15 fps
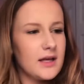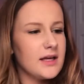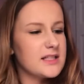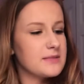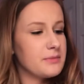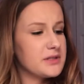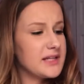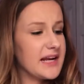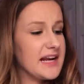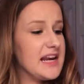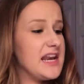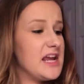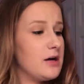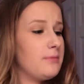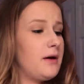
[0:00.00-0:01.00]
It smells like
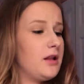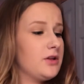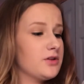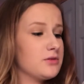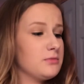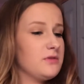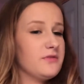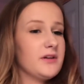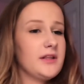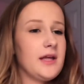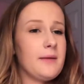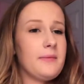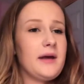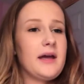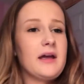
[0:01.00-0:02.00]
nail polish remover in
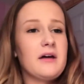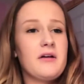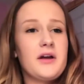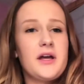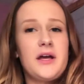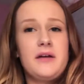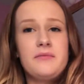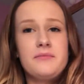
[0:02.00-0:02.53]
that bag. Okay.